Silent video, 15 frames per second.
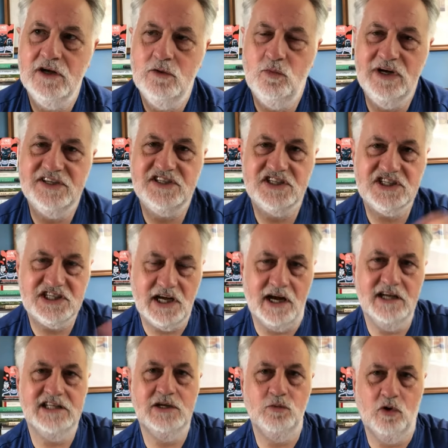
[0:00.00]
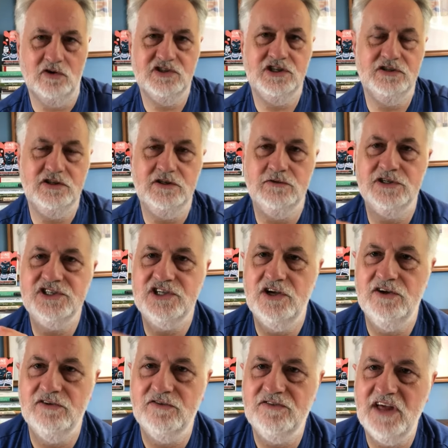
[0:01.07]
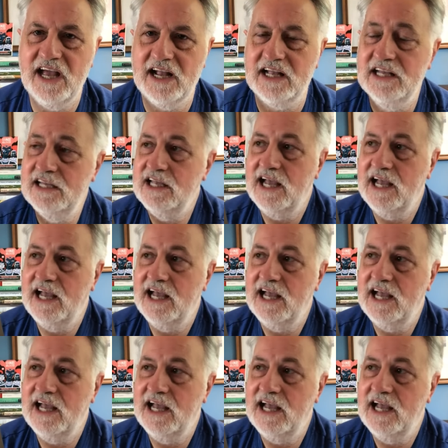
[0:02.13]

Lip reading: where society wants you to do a certain thing.